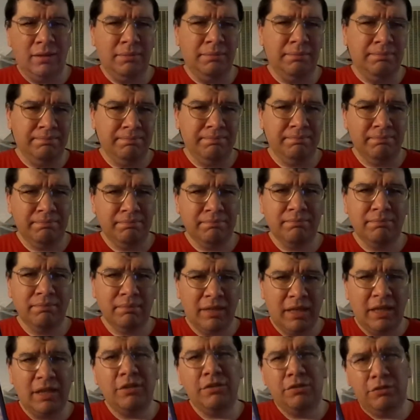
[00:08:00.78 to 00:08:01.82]
I
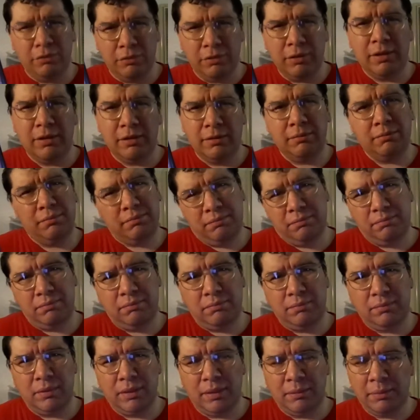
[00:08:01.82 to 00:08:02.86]
enjoyed it.
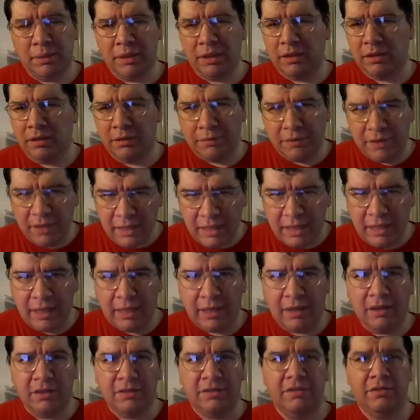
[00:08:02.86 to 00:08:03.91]
I mean, I love the
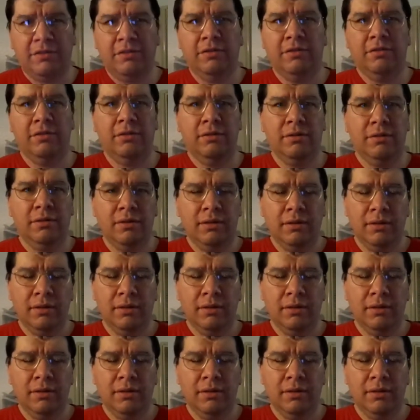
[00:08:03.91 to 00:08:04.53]
cast,